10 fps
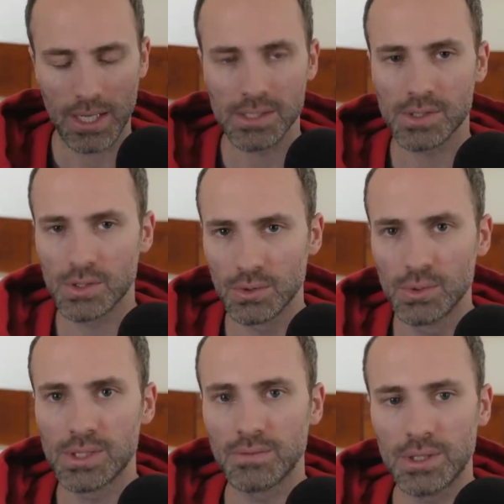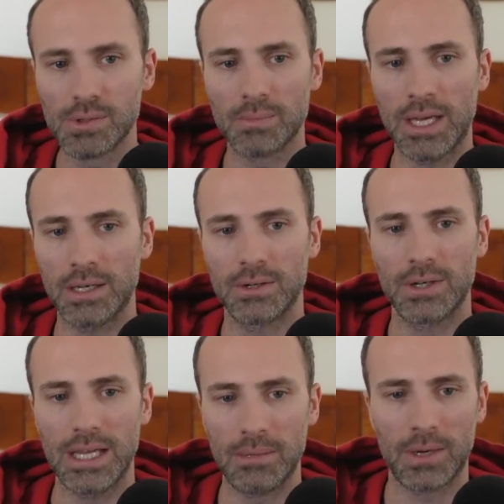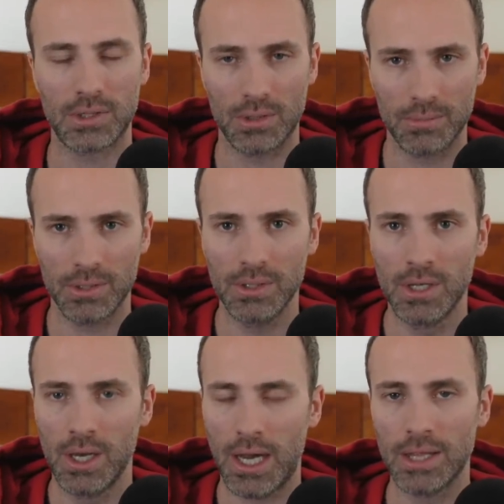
I exclusively use my editor in my terminal.